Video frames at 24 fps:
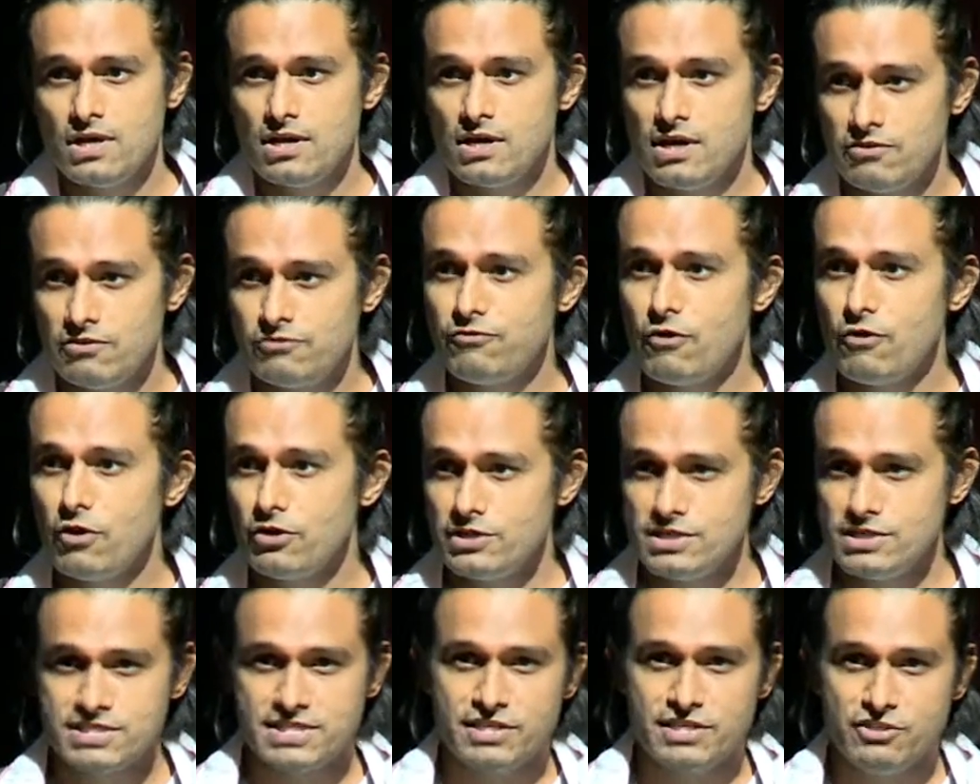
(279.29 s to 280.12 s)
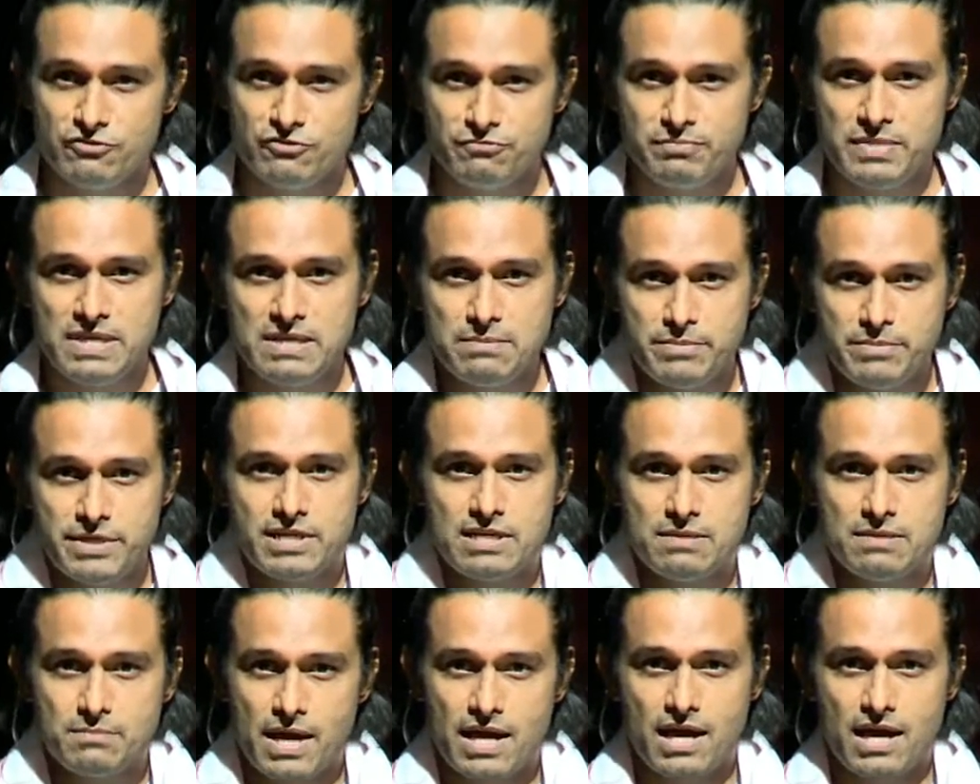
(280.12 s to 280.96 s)
a forest and you've been
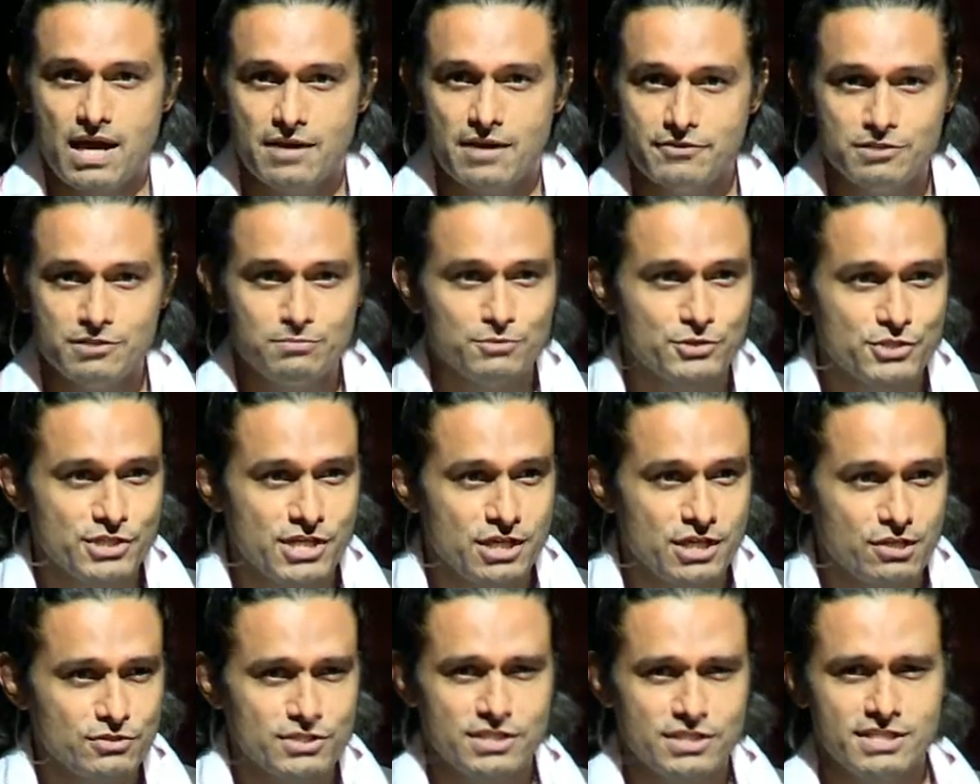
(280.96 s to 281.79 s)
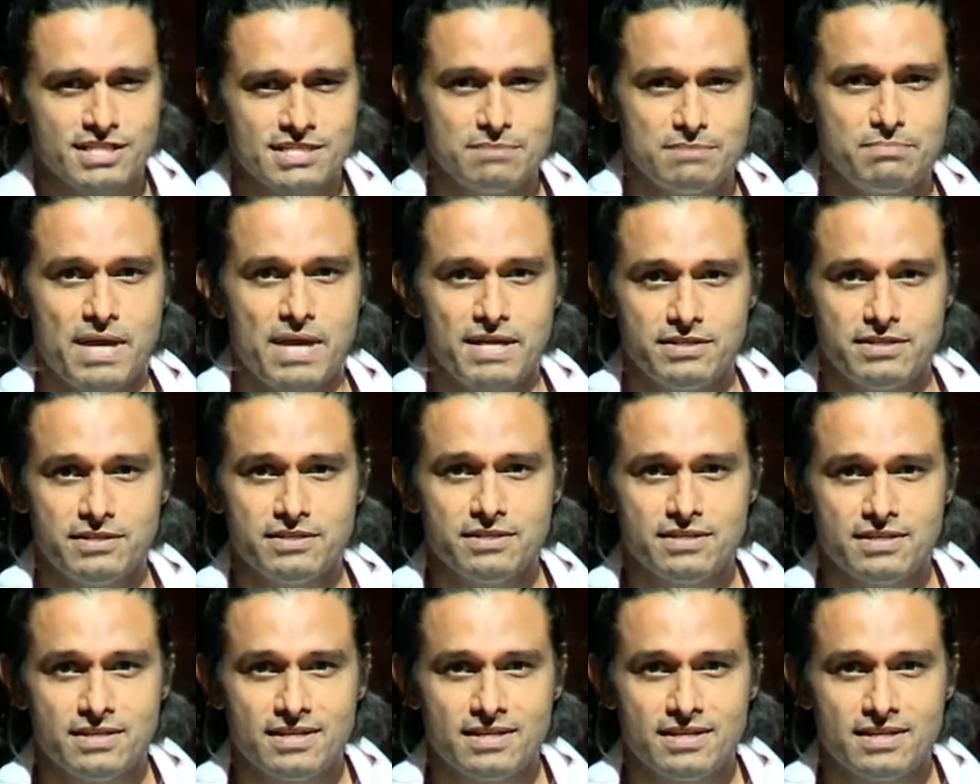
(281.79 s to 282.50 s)
bitten by 100 mosquitoes. It doesn't matter.